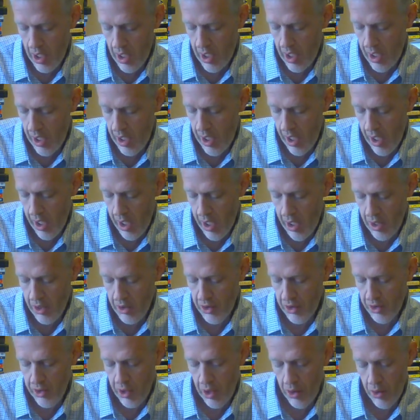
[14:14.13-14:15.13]
And
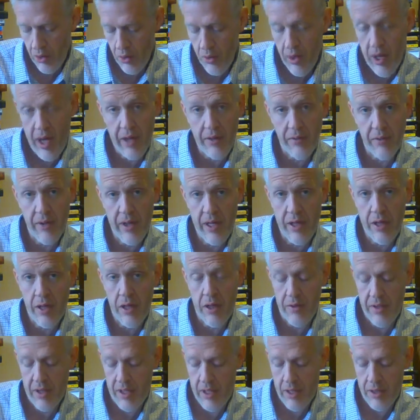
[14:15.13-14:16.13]
so I
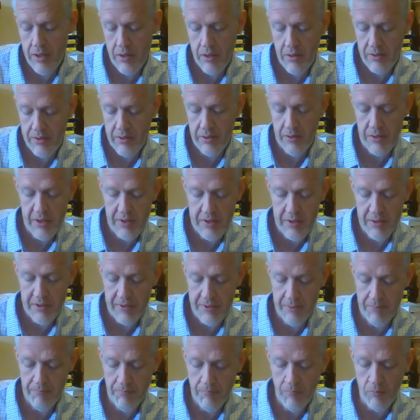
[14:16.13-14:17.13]
later then, so this
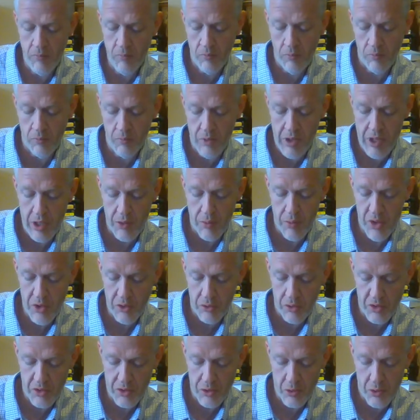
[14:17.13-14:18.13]
is the
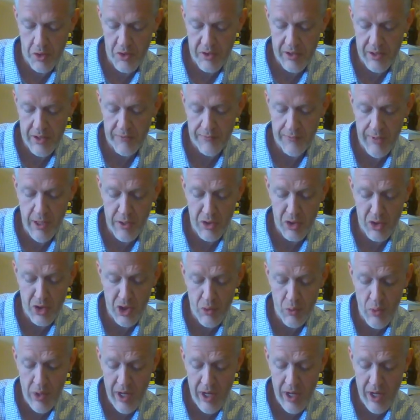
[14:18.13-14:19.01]
original source is Frederick G.